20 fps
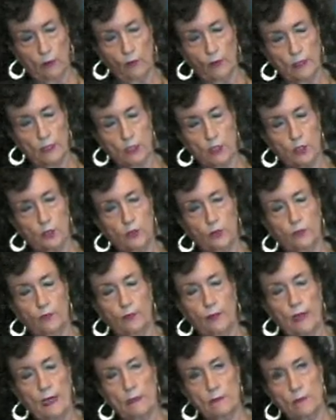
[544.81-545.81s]
to
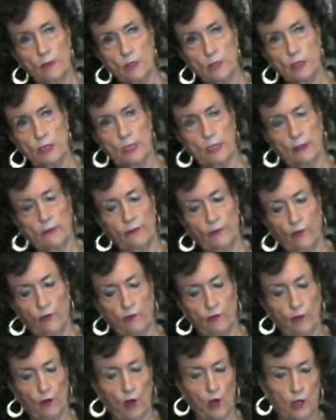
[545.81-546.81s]
Panama City from
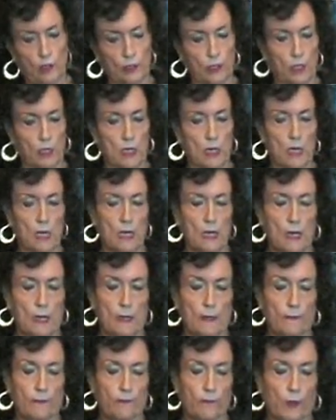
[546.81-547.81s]
Florida
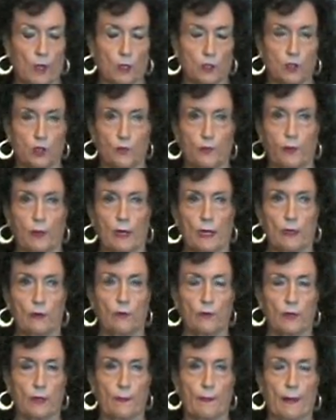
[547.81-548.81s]
to play with a
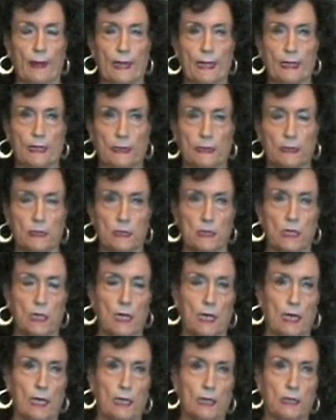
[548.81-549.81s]
band,
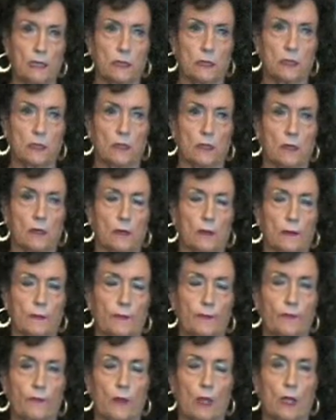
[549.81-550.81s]
and uh,
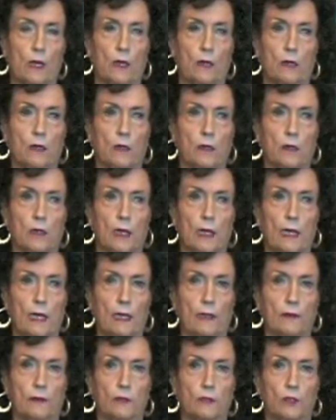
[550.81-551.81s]
uh,
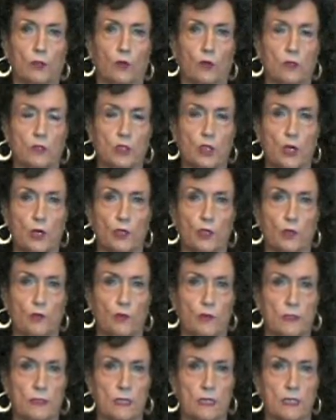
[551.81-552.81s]
and Doyle Turner was
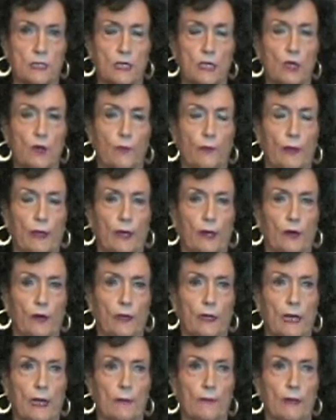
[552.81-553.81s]
a steel player, and
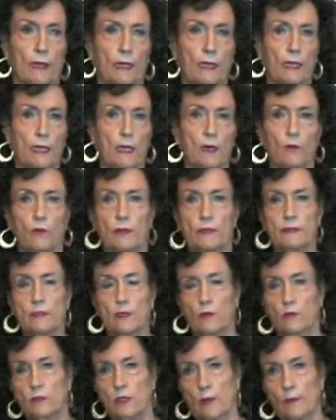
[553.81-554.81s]
I met him. He was on
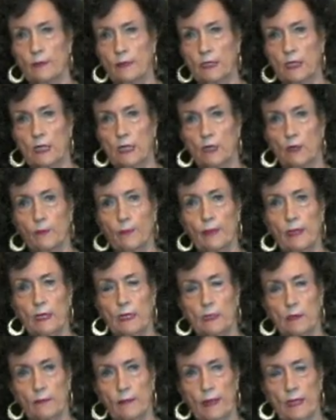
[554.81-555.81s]
WDLP in
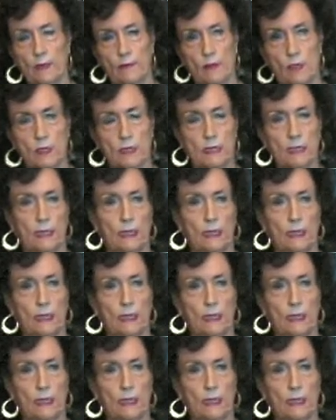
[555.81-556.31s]
Panama City,